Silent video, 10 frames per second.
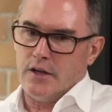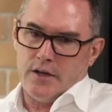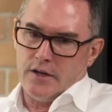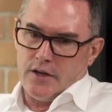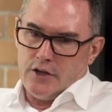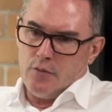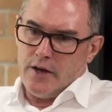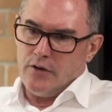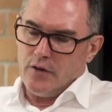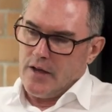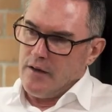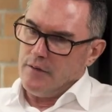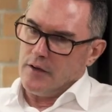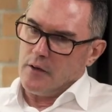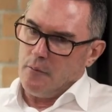And you may not have
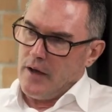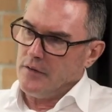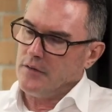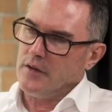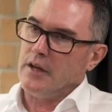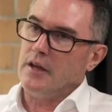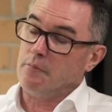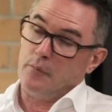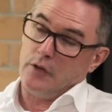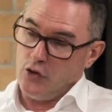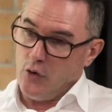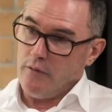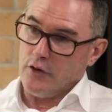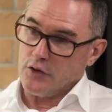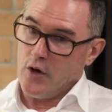the capacity, you do
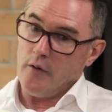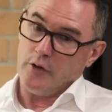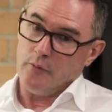have the time, and you